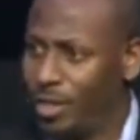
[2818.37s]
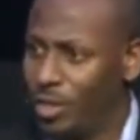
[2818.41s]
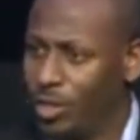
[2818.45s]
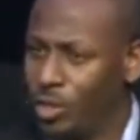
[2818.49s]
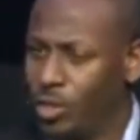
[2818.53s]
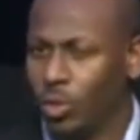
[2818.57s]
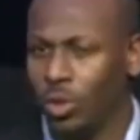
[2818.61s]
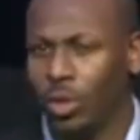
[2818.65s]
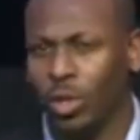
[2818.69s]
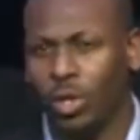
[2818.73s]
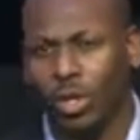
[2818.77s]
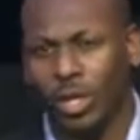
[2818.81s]

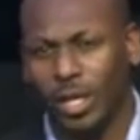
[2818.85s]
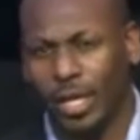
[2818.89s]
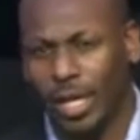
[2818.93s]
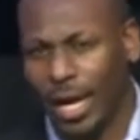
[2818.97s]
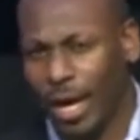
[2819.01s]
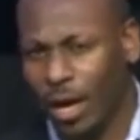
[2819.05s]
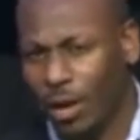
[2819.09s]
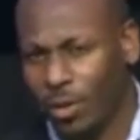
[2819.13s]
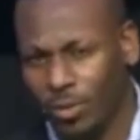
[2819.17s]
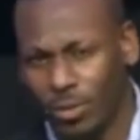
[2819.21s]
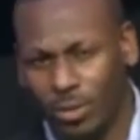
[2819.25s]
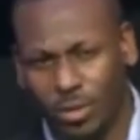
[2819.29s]
You'll look
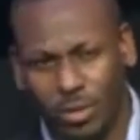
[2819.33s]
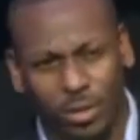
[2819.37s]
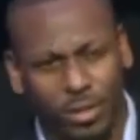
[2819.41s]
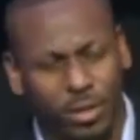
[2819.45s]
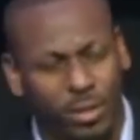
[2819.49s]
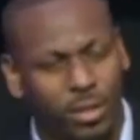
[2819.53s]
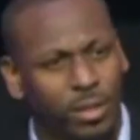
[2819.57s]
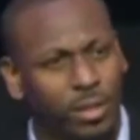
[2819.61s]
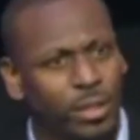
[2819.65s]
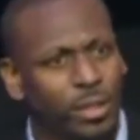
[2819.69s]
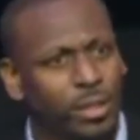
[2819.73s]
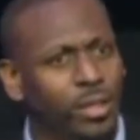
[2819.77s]
out
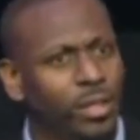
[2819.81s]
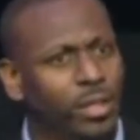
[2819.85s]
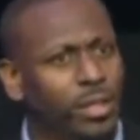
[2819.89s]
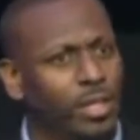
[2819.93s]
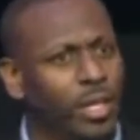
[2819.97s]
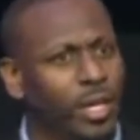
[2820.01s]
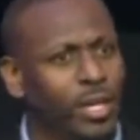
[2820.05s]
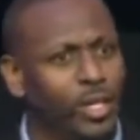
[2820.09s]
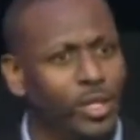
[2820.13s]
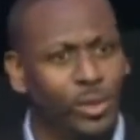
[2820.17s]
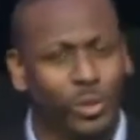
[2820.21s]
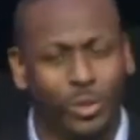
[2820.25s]

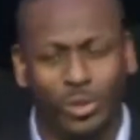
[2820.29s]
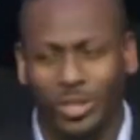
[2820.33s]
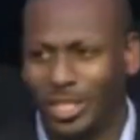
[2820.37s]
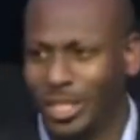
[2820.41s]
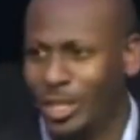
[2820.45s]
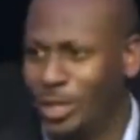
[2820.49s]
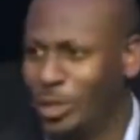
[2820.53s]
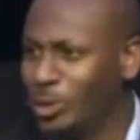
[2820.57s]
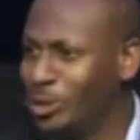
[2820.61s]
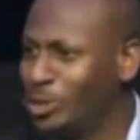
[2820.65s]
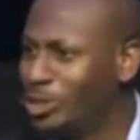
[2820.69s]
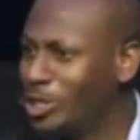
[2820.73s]
and you'll
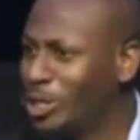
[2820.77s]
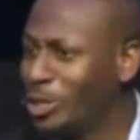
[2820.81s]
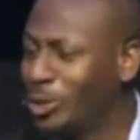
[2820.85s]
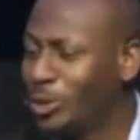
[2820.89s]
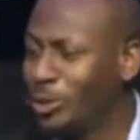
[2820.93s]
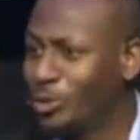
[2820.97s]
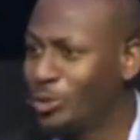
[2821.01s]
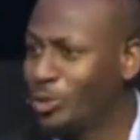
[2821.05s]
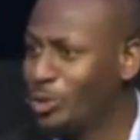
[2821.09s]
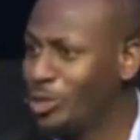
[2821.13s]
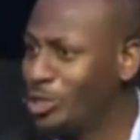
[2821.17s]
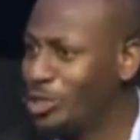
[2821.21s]
see your
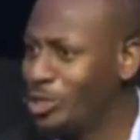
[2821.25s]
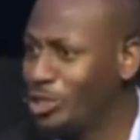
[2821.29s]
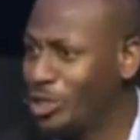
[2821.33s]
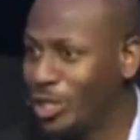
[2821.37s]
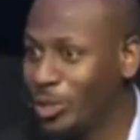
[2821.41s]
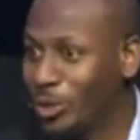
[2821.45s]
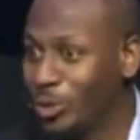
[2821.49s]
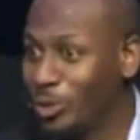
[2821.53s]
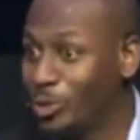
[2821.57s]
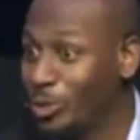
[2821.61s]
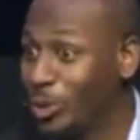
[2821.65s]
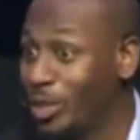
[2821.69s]
children's
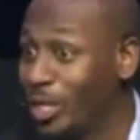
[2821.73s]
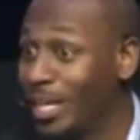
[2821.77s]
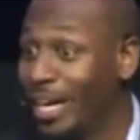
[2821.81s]
children.